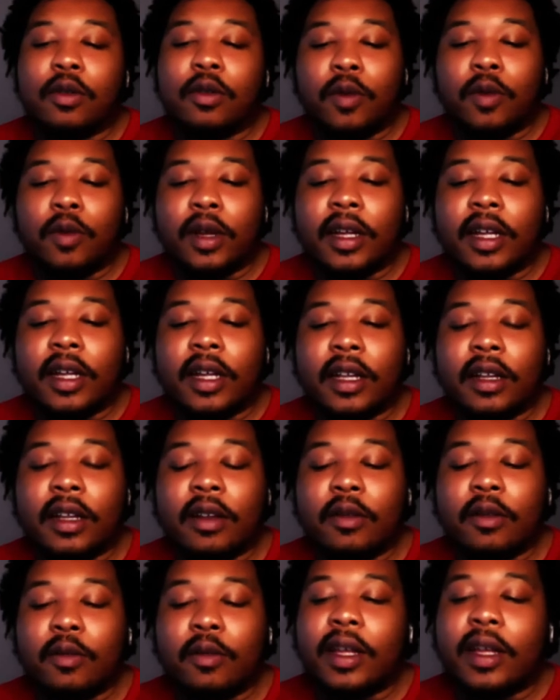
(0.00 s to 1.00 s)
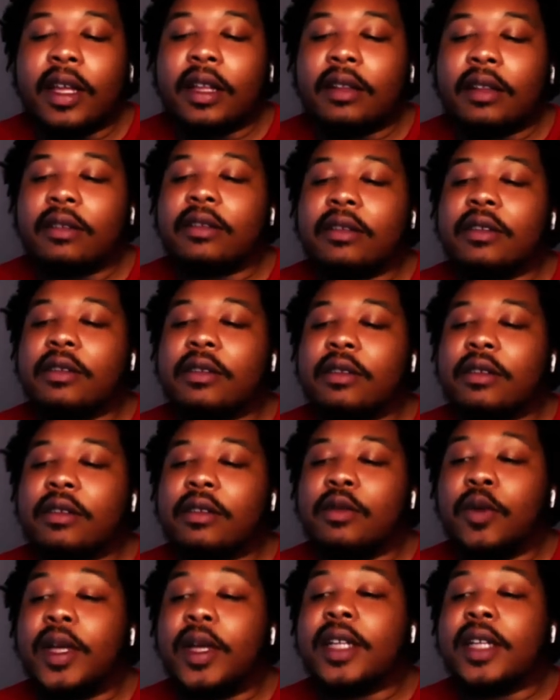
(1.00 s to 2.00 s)

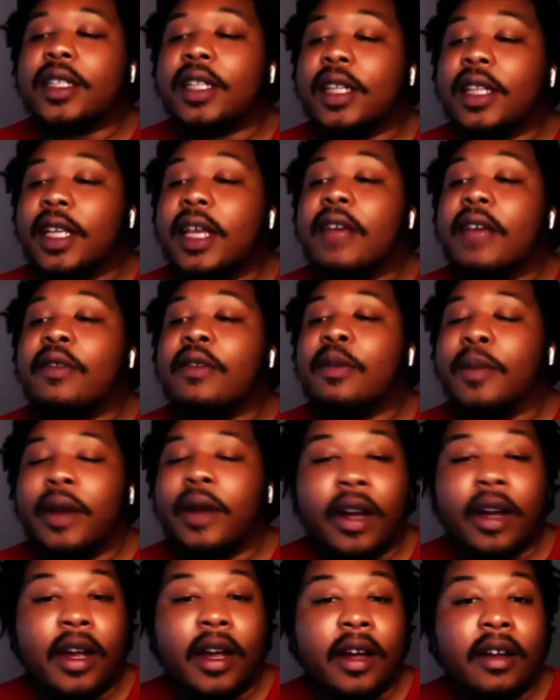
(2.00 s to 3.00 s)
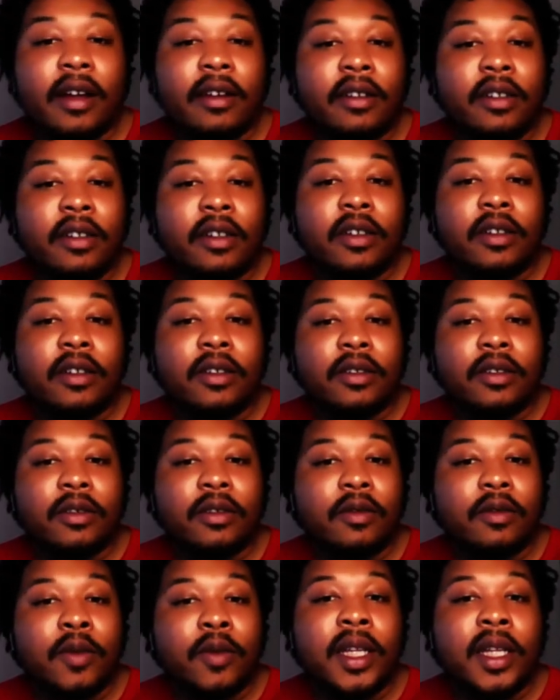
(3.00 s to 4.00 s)
we get to leave America, and
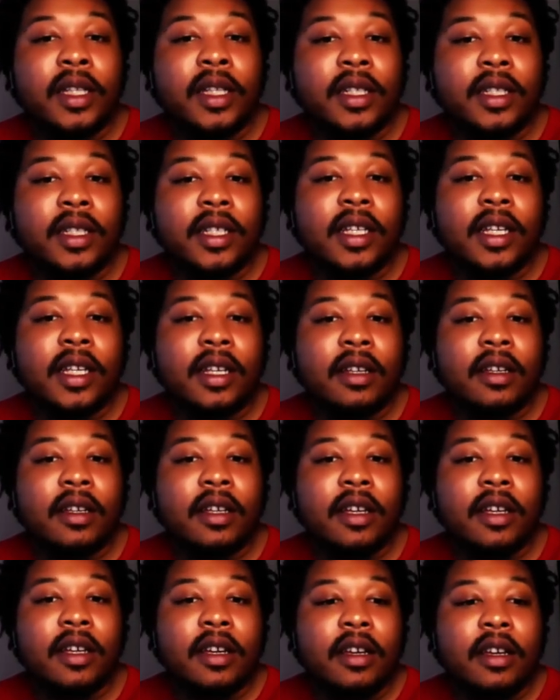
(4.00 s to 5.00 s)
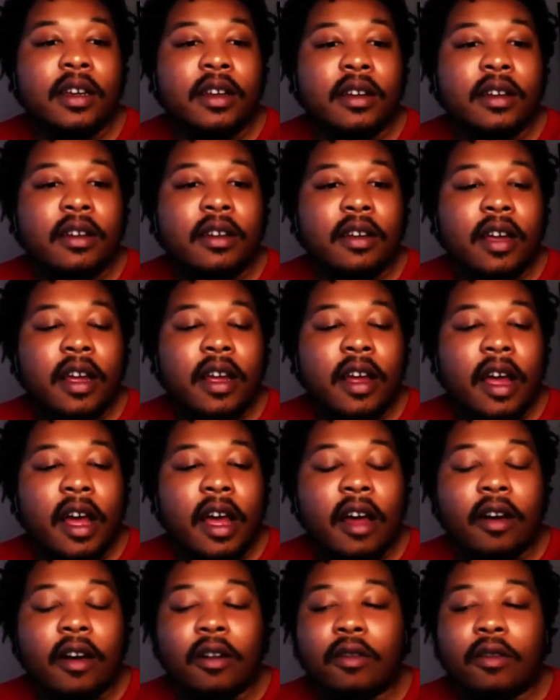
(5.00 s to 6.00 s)
we get to see
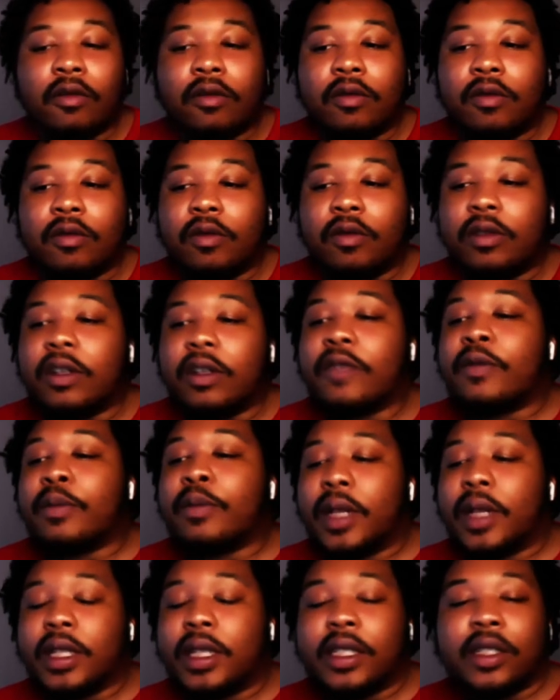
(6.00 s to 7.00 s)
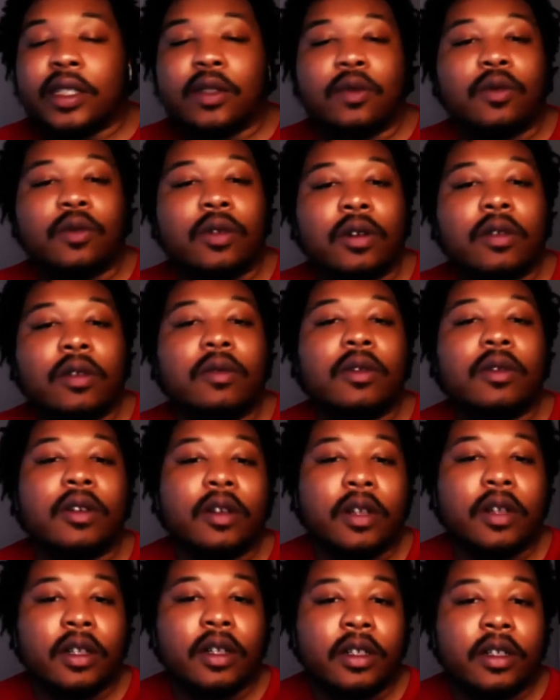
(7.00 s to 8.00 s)
how different places in the world
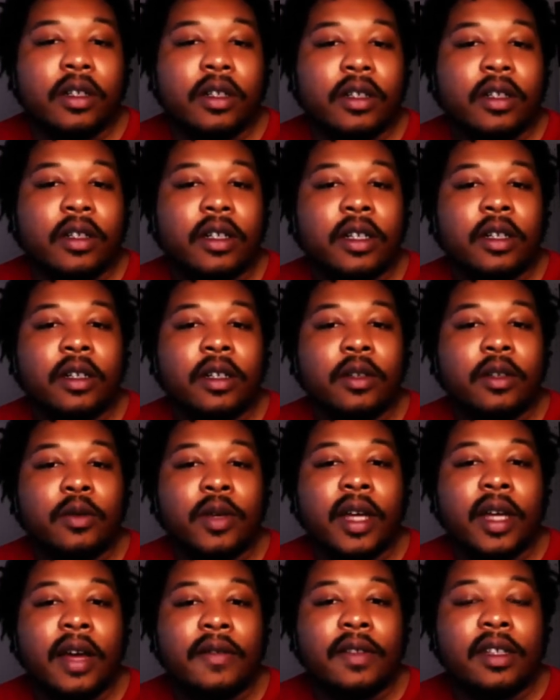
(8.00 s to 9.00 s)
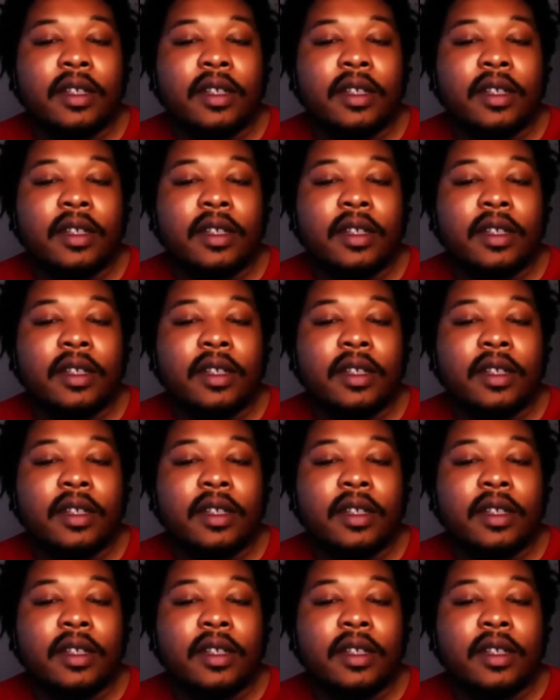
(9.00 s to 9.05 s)
work, and we have this